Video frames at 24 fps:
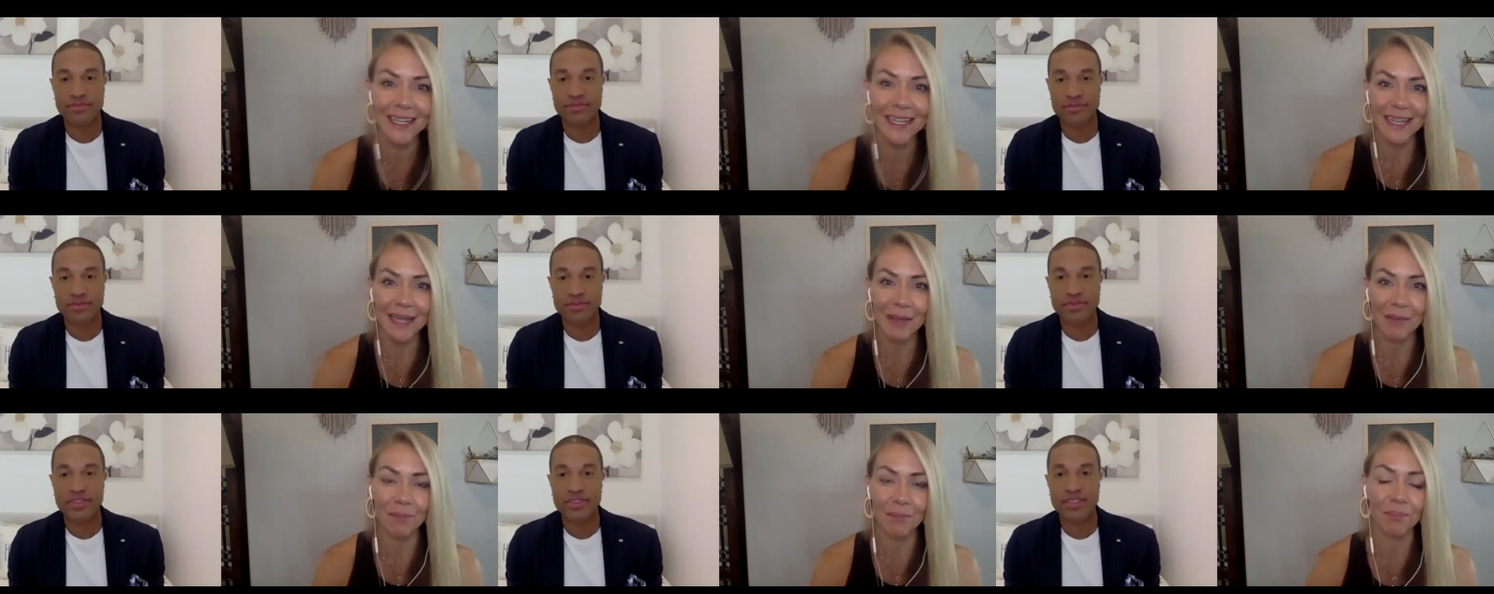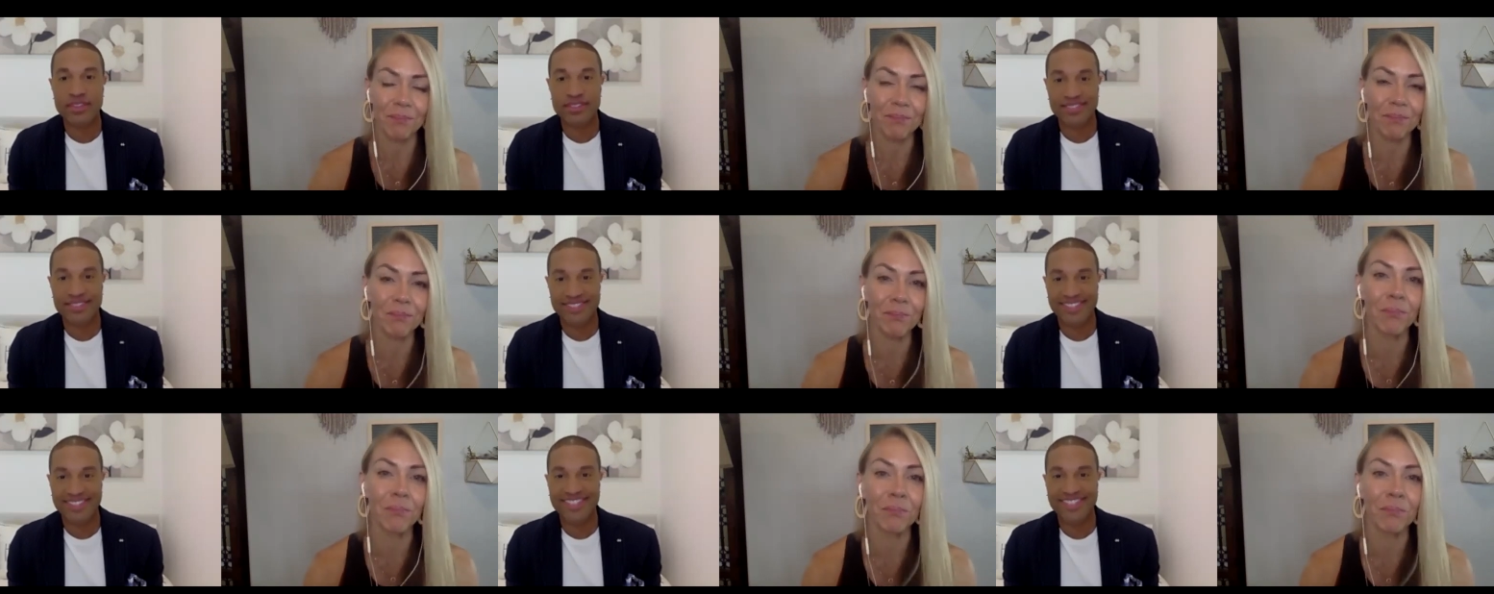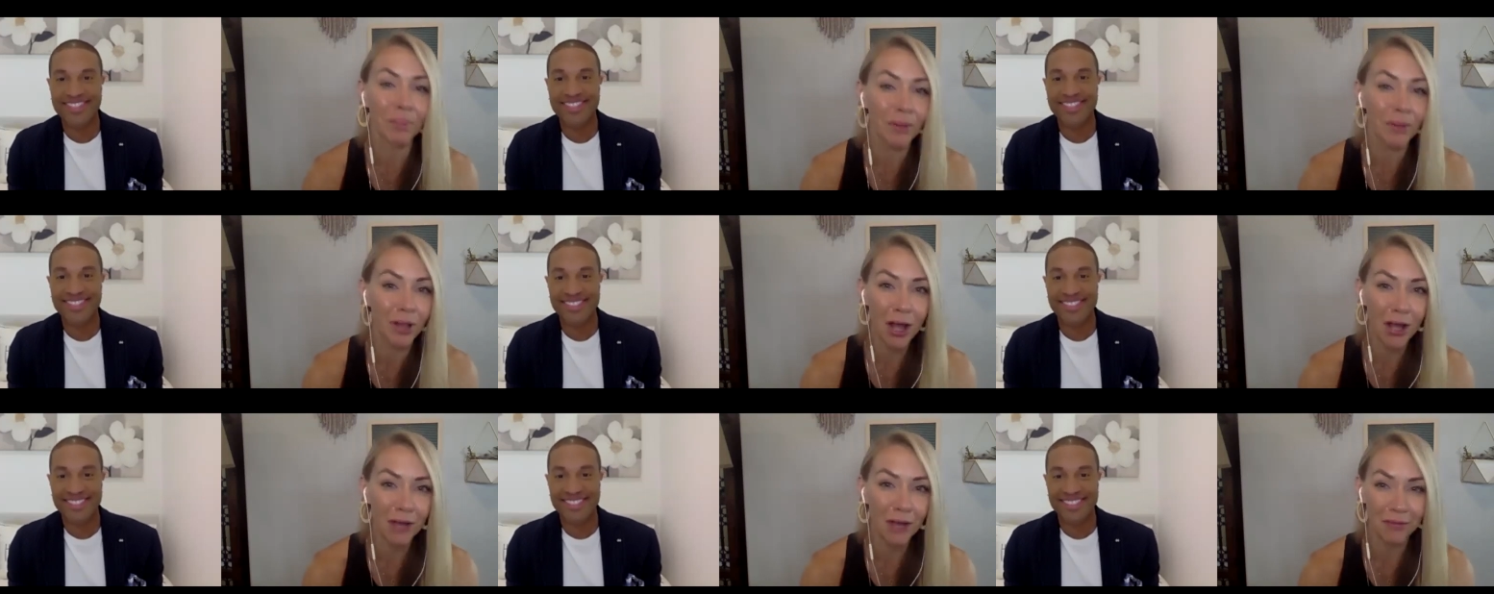Speaker 1: that
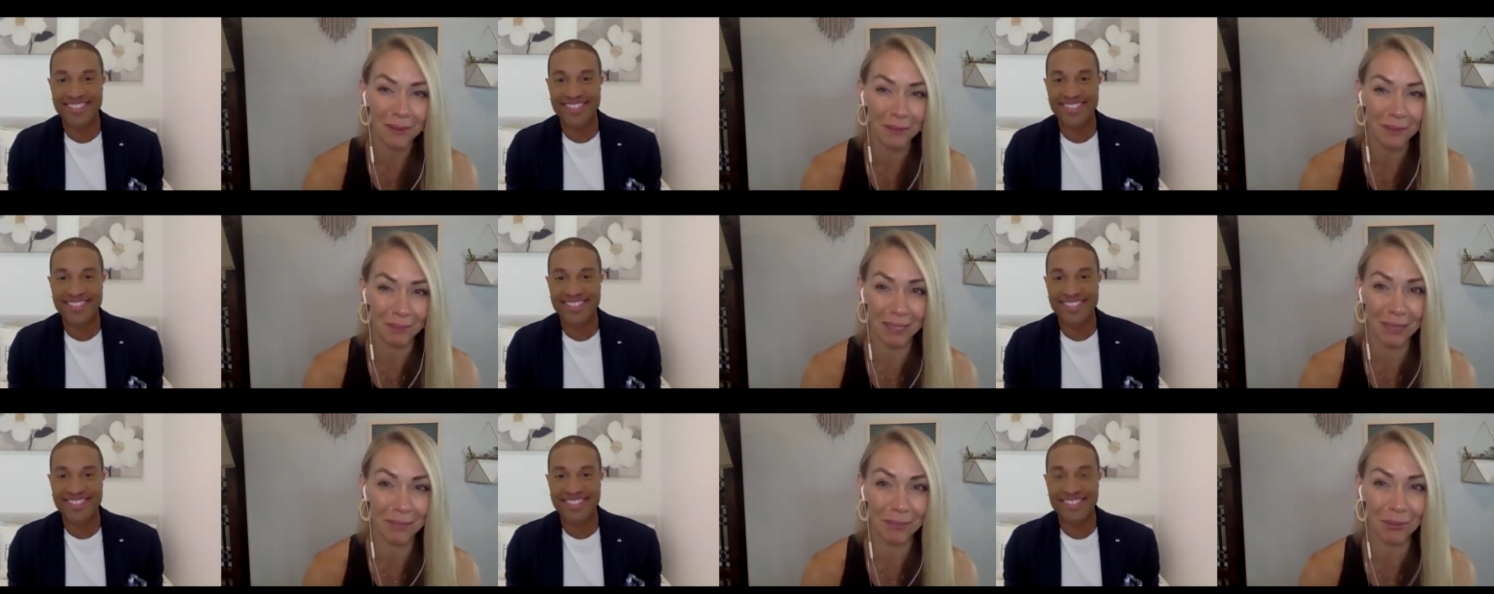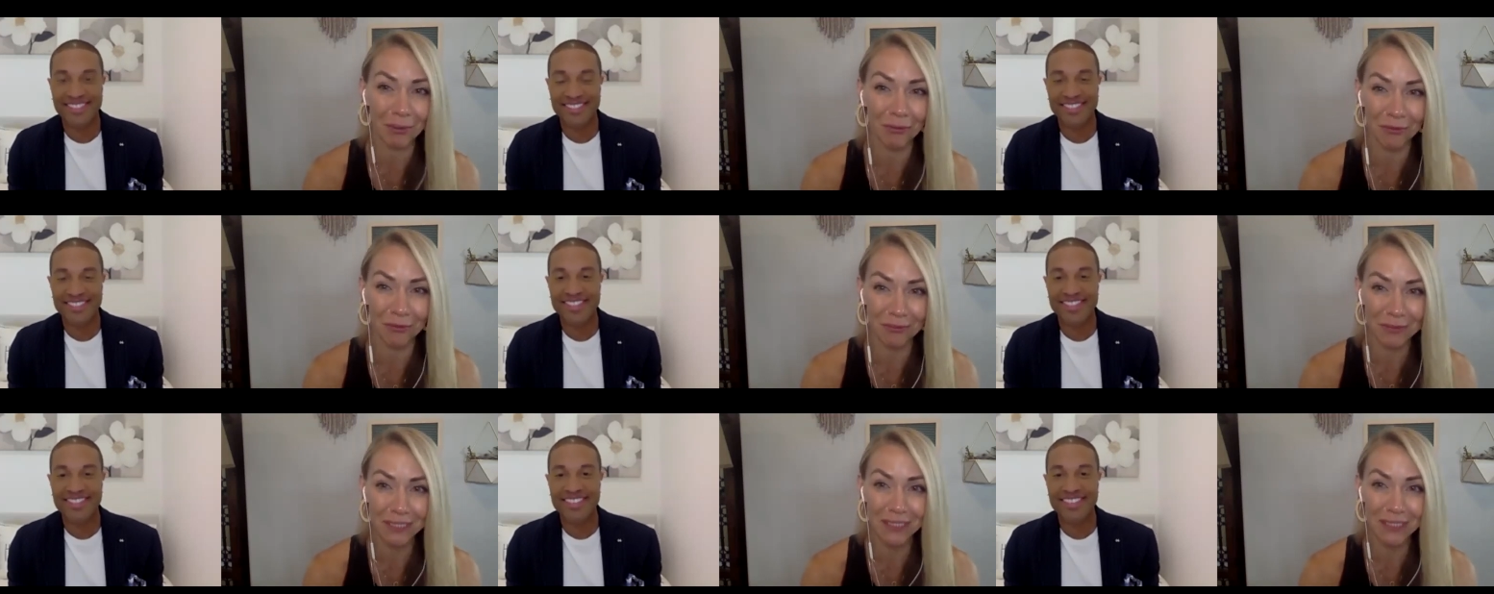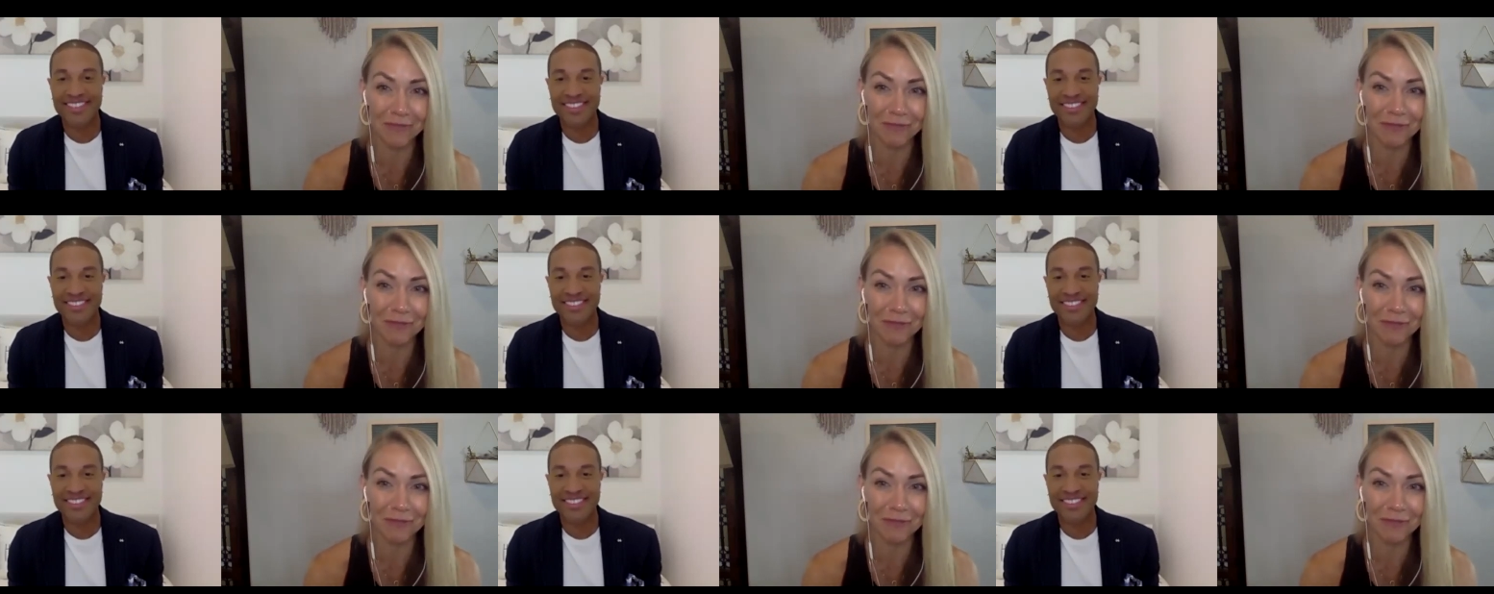block people from just